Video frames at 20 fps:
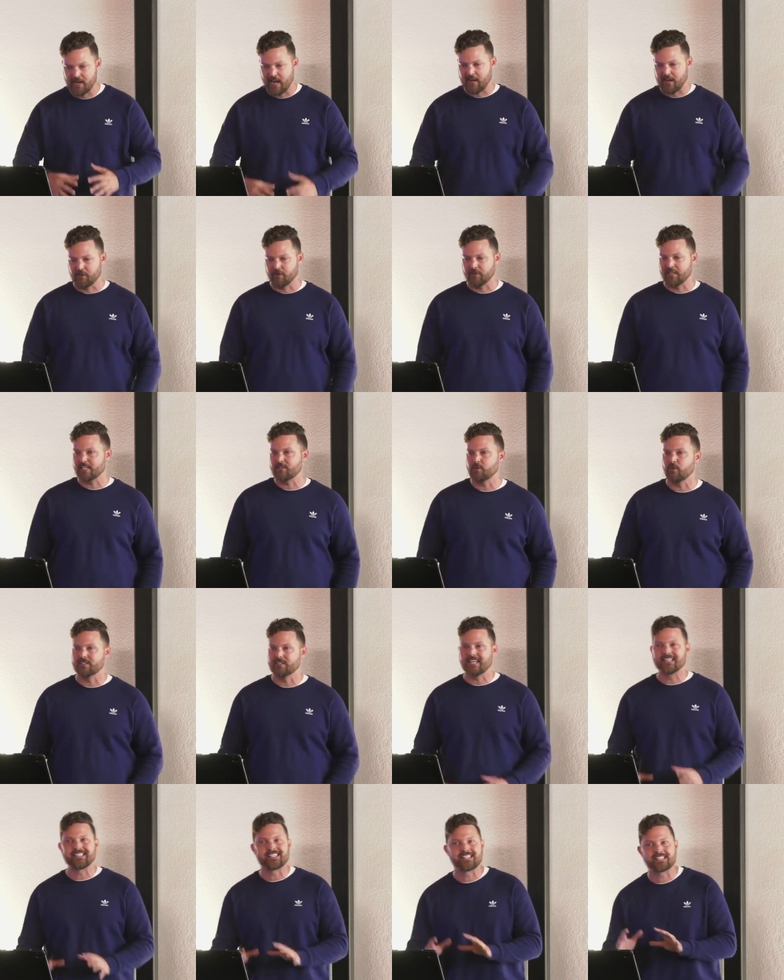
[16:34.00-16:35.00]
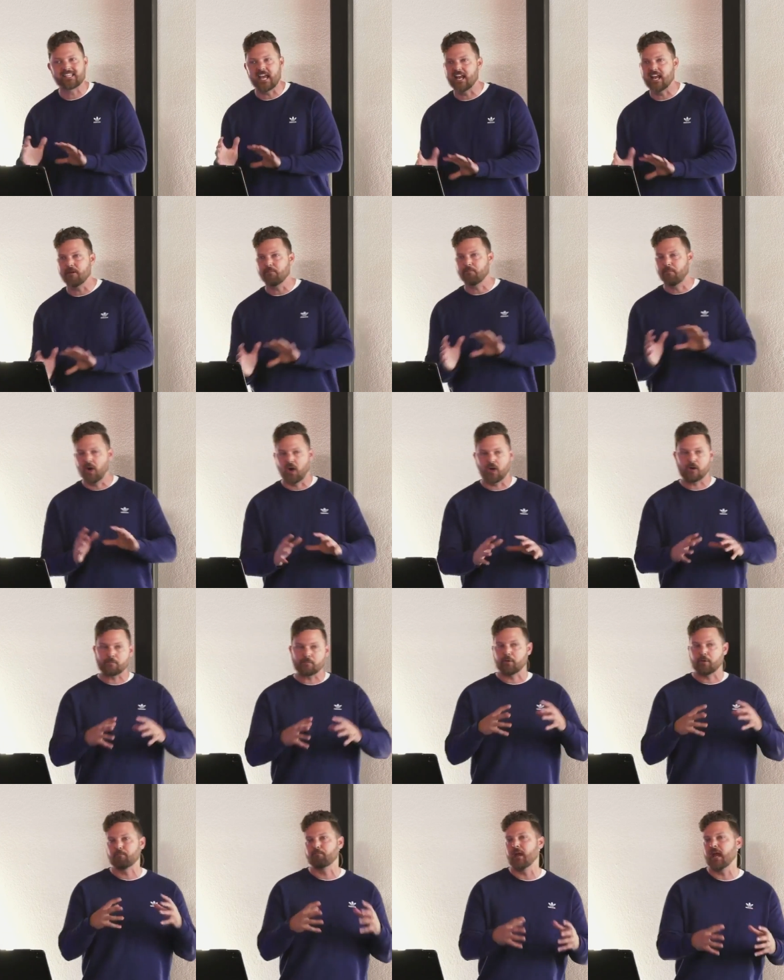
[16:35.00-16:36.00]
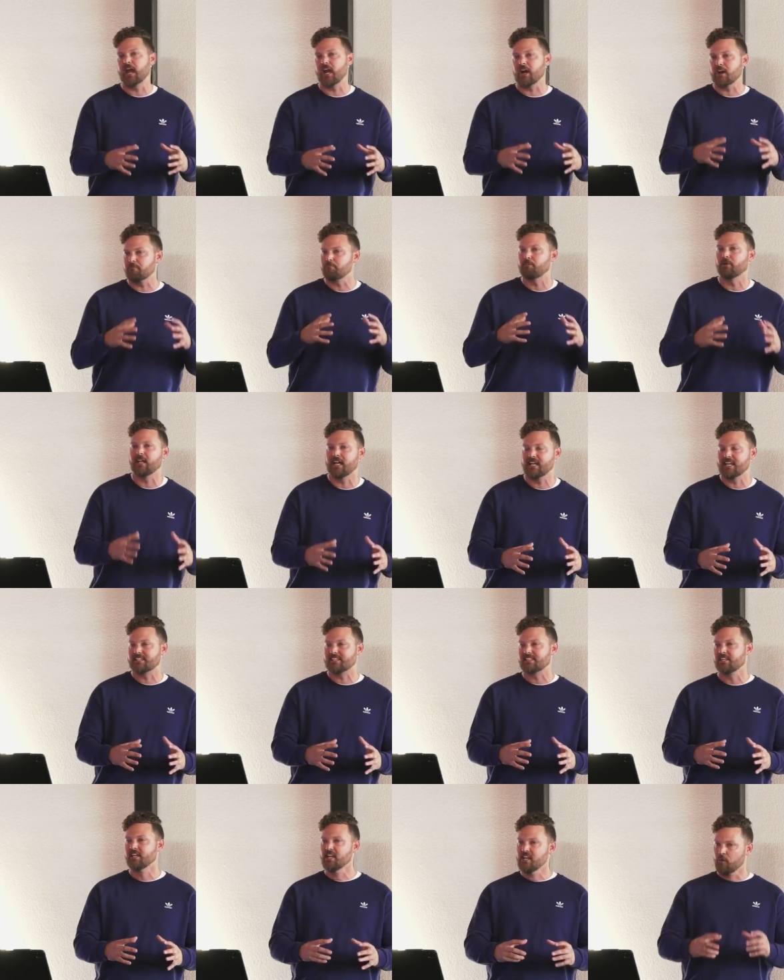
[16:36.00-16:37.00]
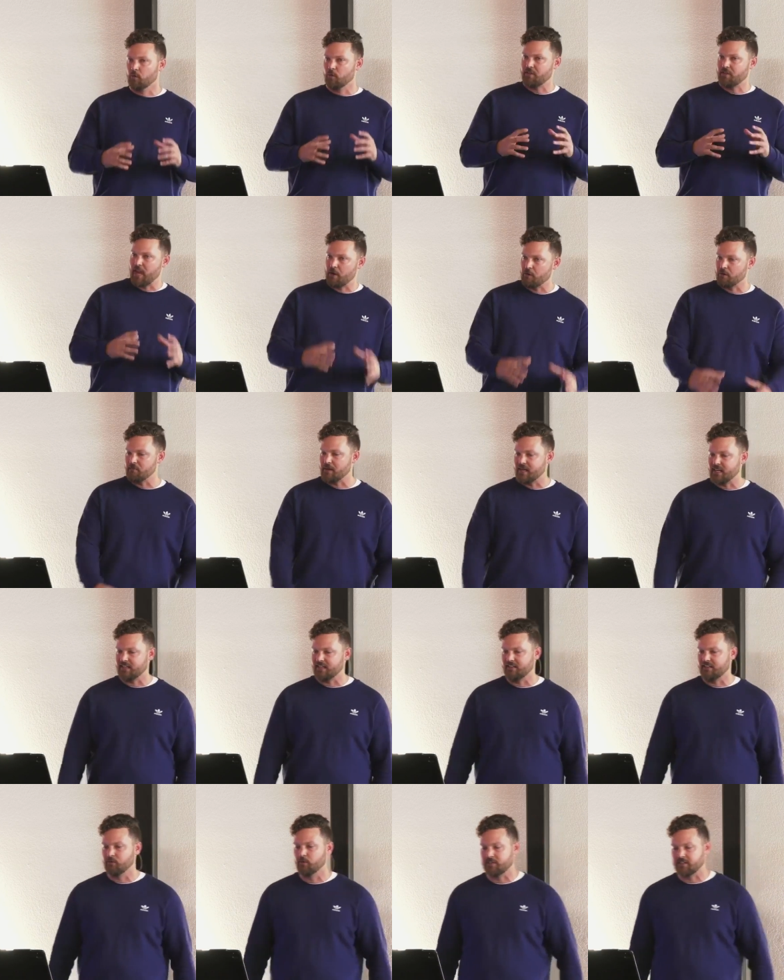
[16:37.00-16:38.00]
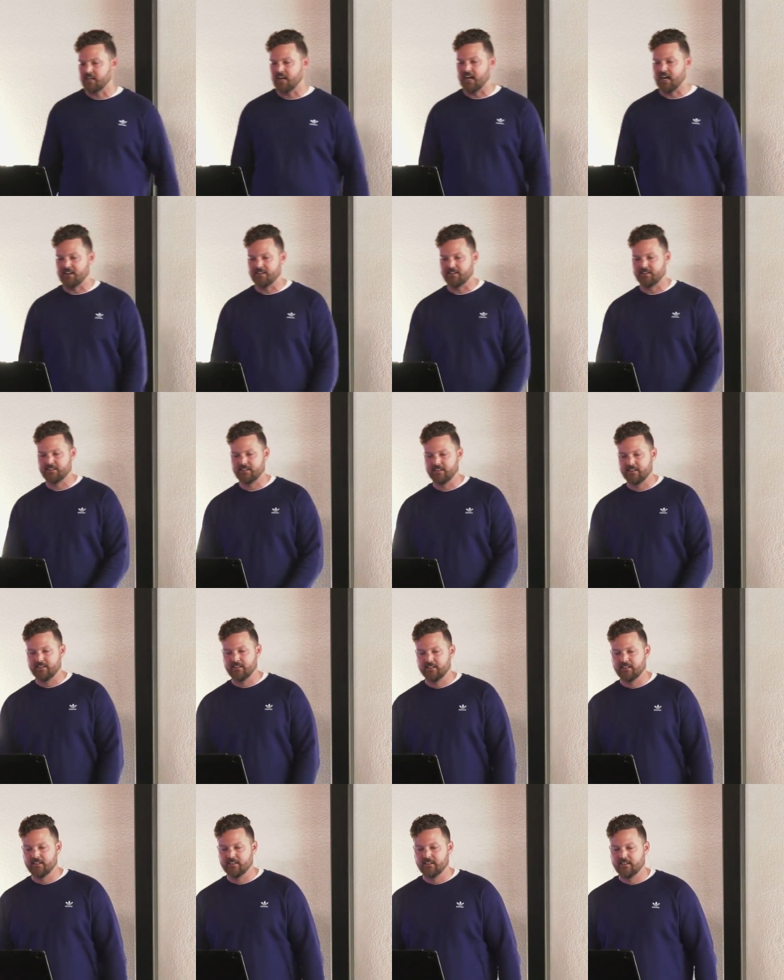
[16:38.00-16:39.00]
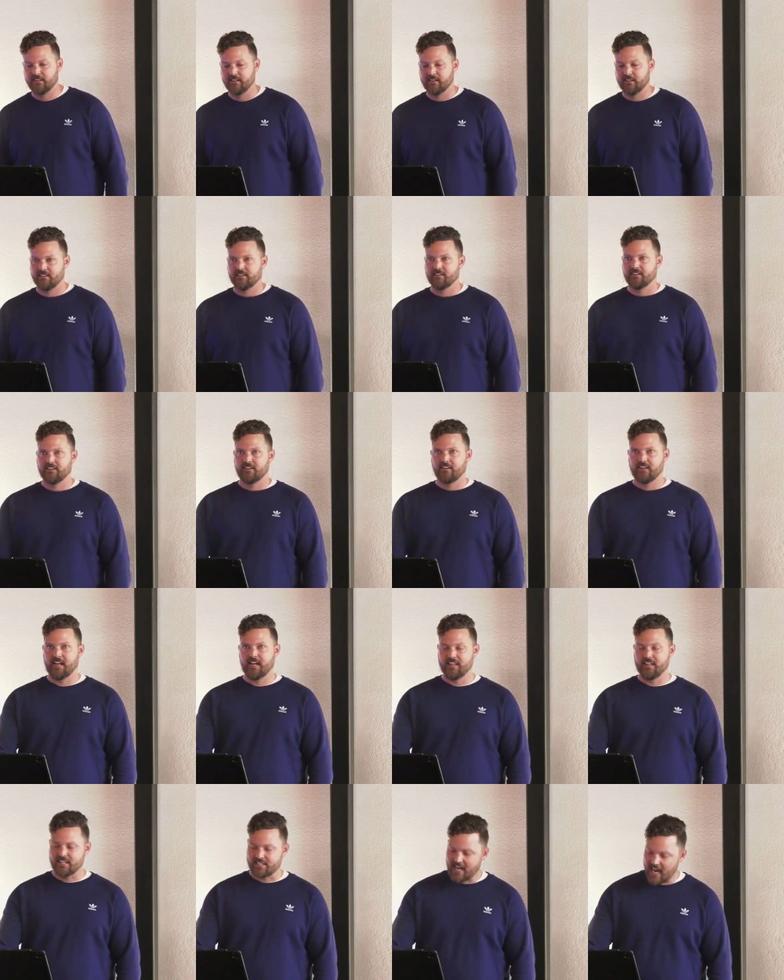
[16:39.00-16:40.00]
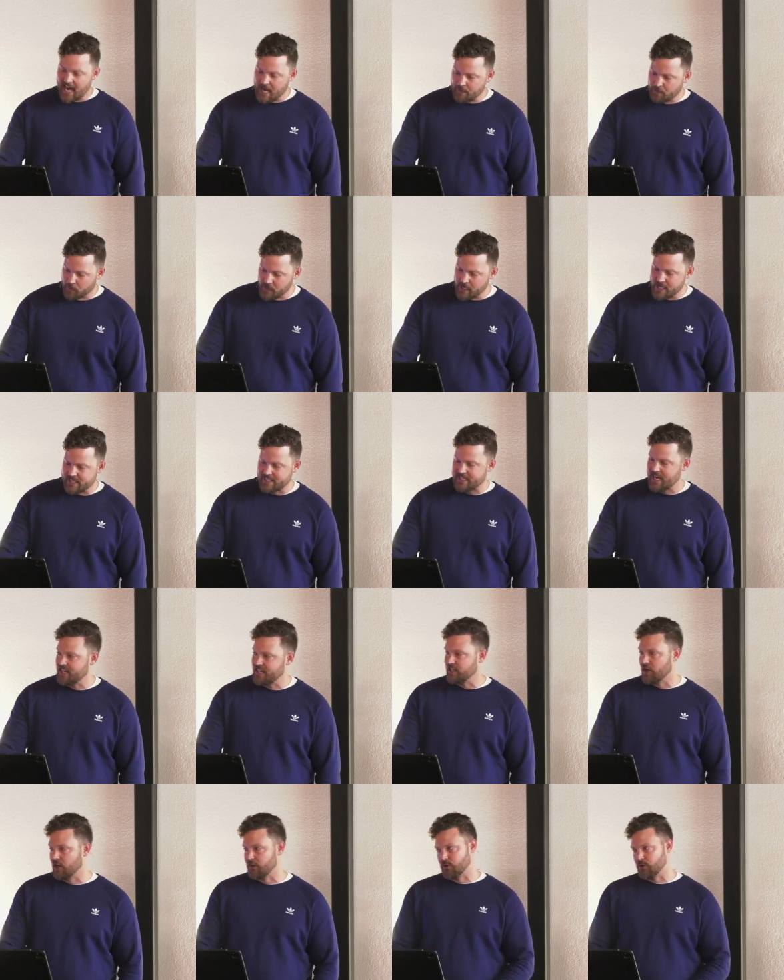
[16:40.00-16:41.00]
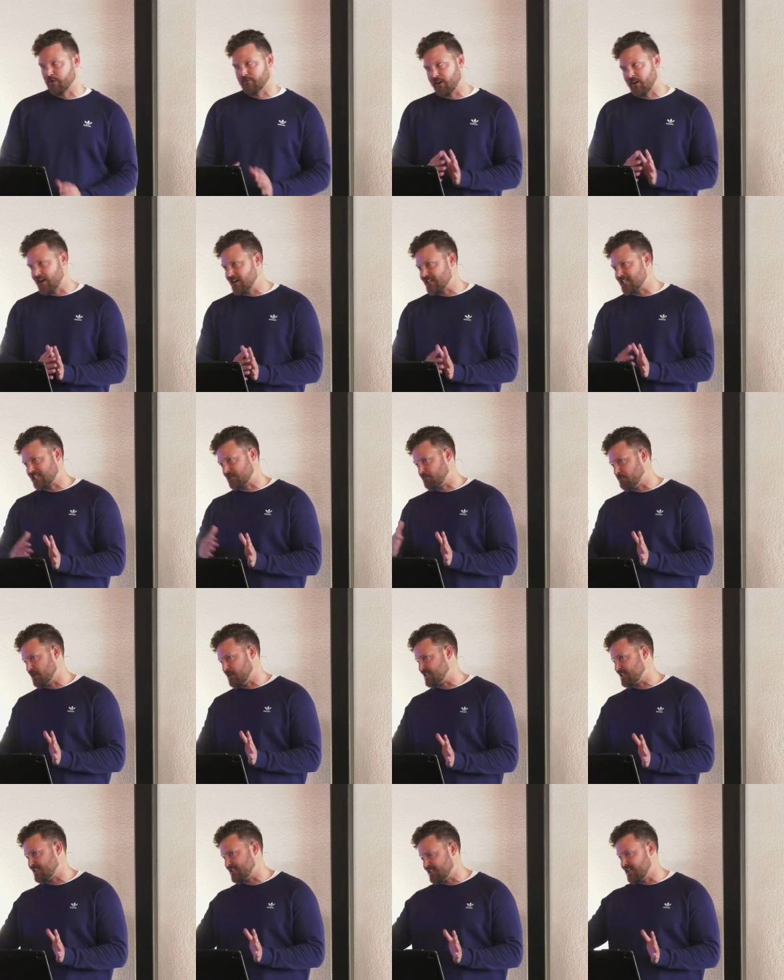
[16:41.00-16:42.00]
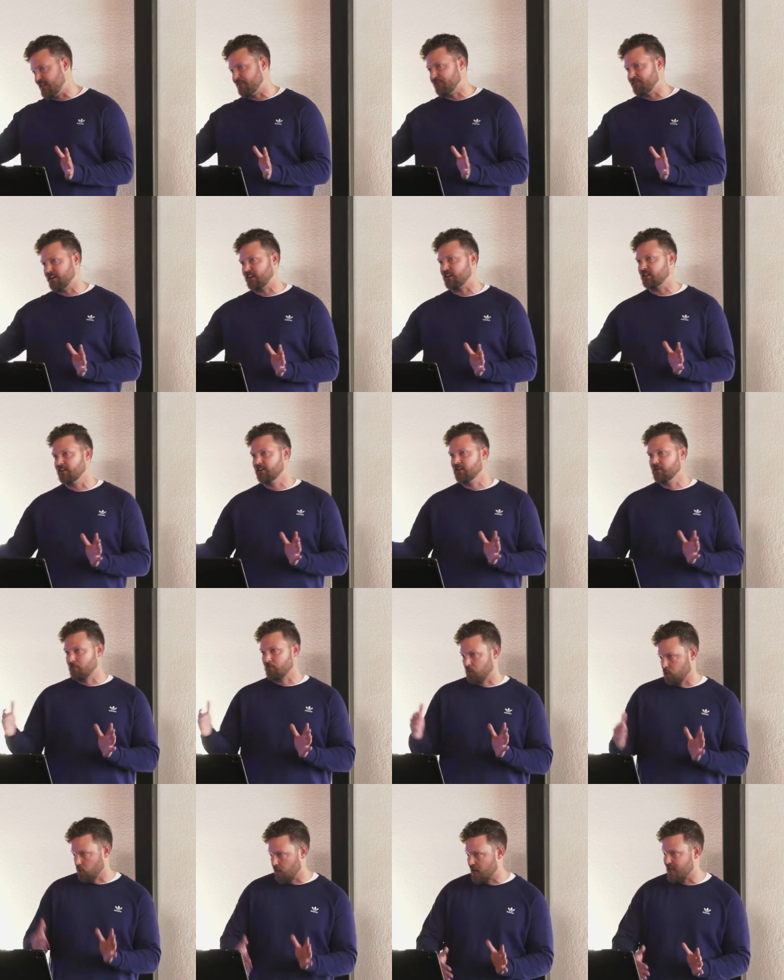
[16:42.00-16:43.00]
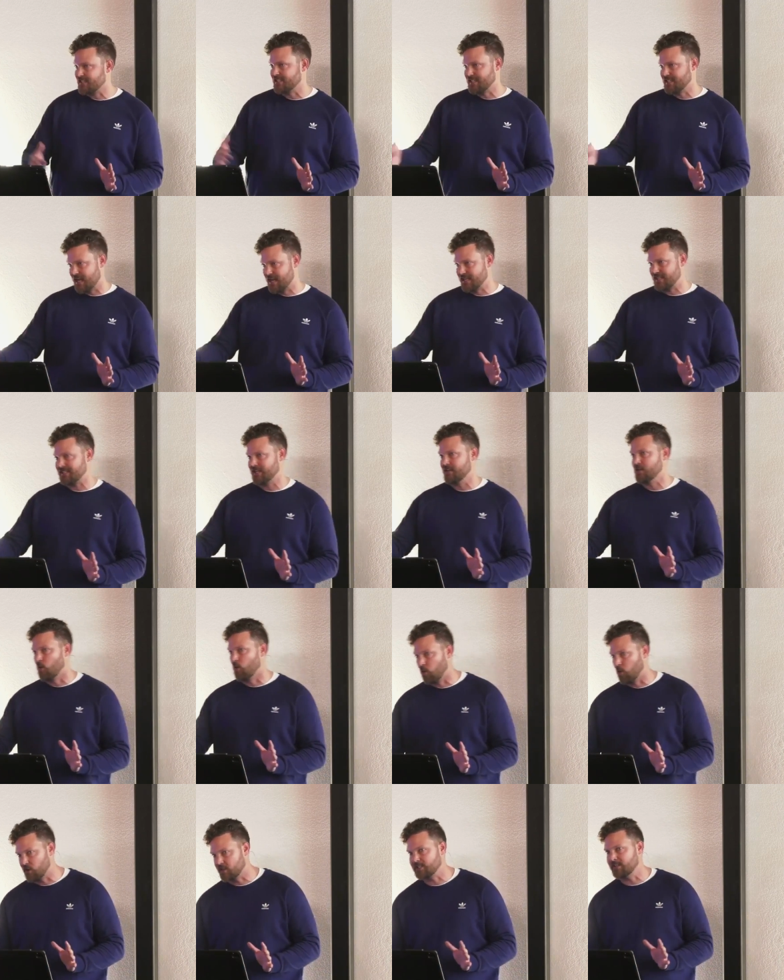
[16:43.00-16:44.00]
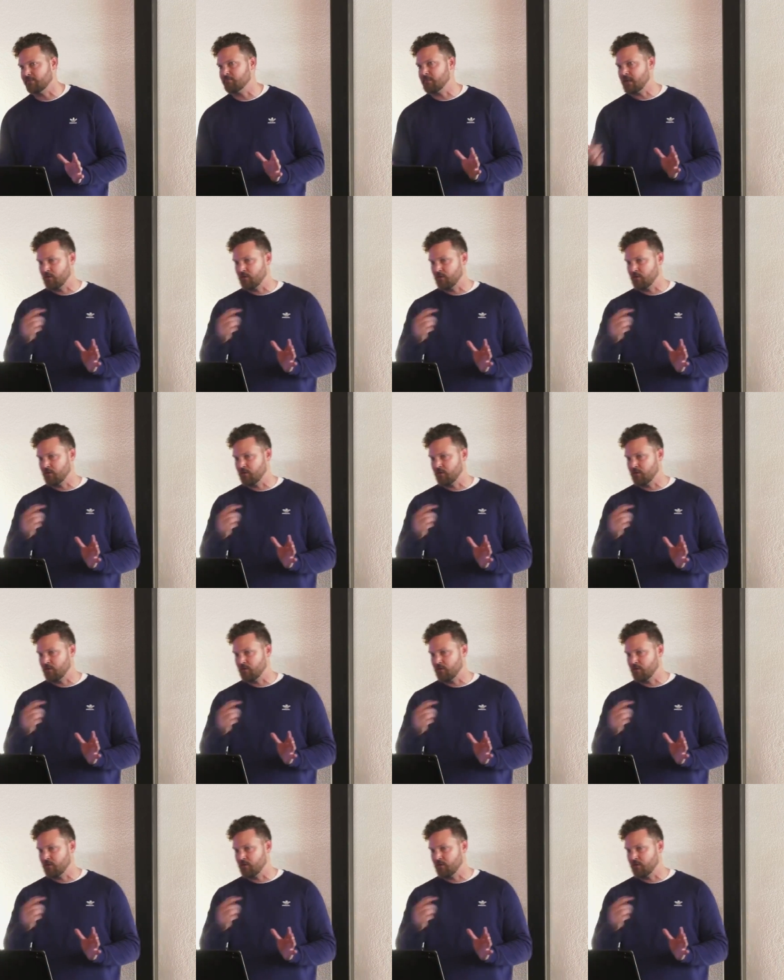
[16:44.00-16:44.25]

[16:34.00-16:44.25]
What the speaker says: This was a set apart, prepared place where they would meet with God. And this high priest had to go through a very specific process in order to meet with